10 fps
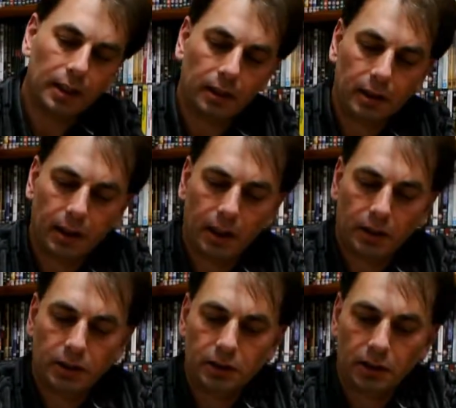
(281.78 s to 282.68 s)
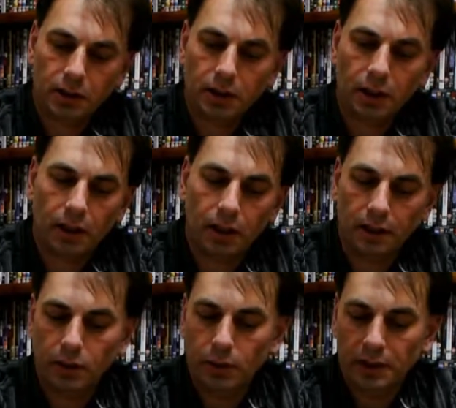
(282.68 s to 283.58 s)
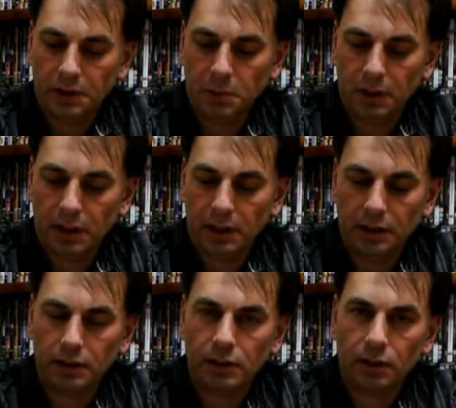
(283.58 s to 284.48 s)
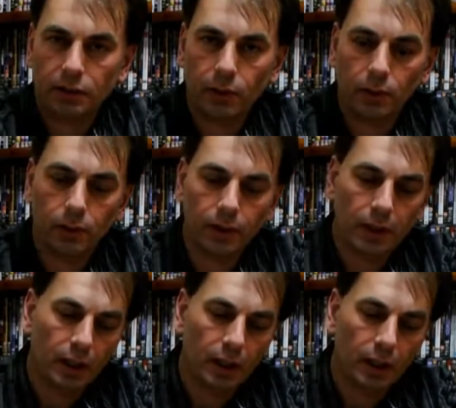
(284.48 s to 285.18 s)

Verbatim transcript: little connections on the side like USB and so forth